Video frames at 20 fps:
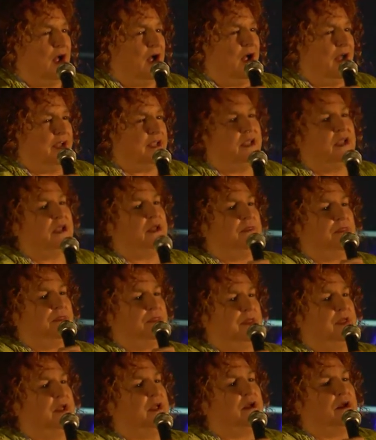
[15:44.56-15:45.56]
I can't
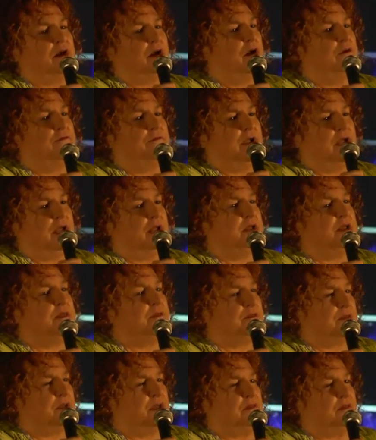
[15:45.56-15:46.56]
think of
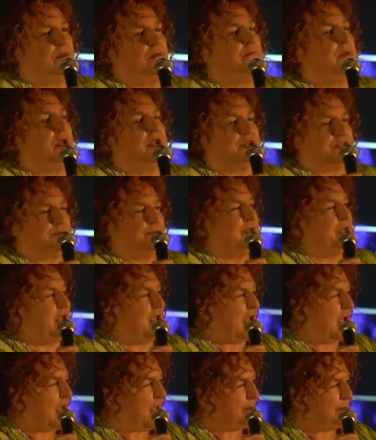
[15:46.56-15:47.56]
anything that makes me
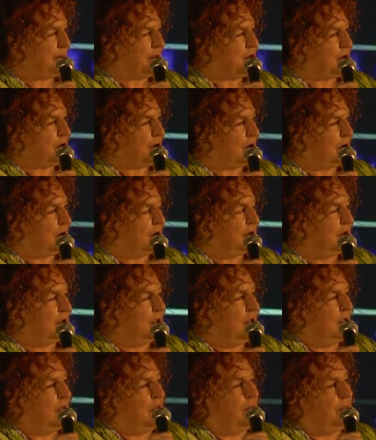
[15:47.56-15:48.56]
happier
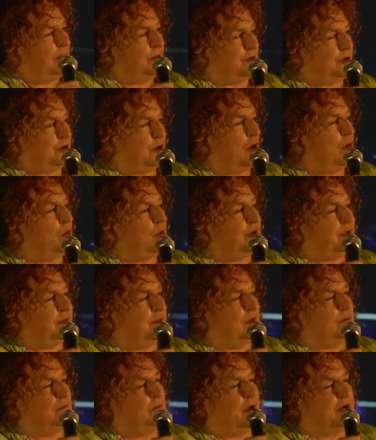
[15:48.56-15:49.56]
than knowing
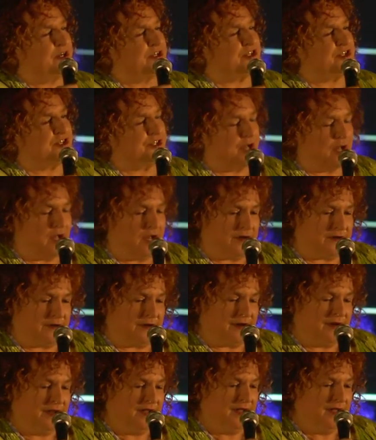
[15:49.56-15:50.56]
that my
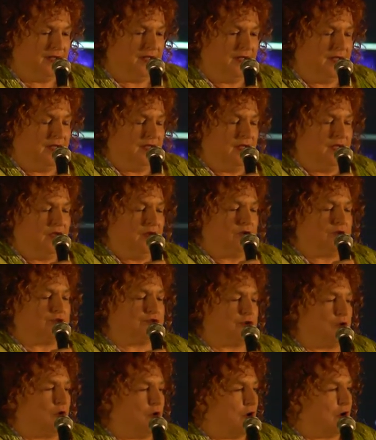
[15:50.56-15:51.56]
son
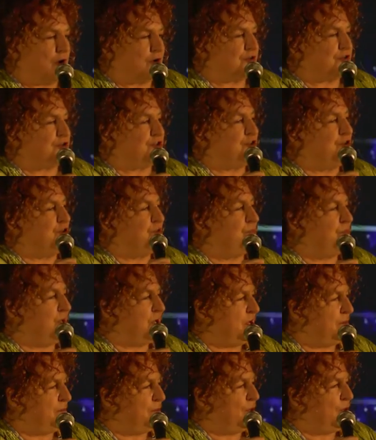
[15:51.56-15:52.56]
talks to
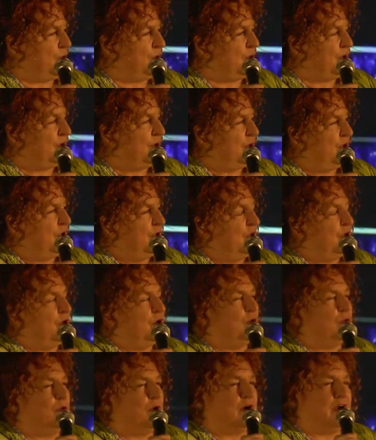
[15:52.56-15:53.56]
people
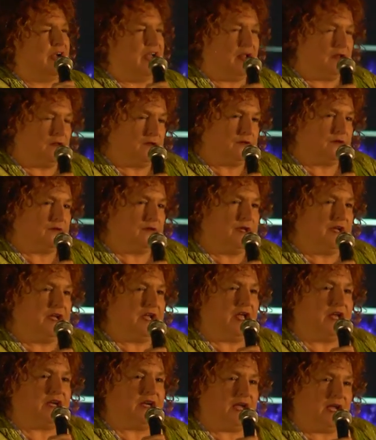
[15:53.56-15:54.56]
who are
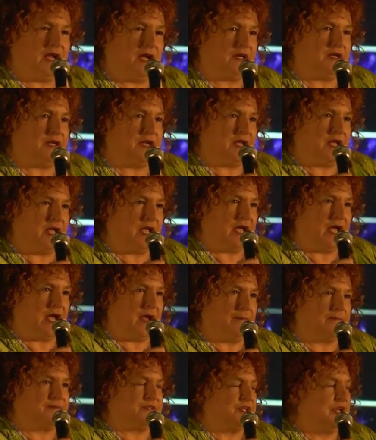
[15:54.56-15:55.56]
elderly and
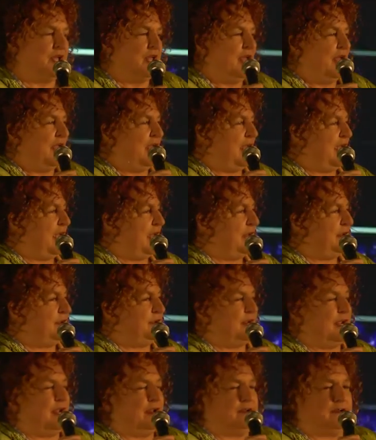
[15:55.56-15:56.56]
handicapped
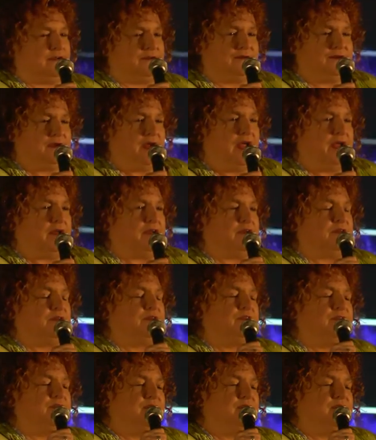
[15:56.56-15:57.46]
and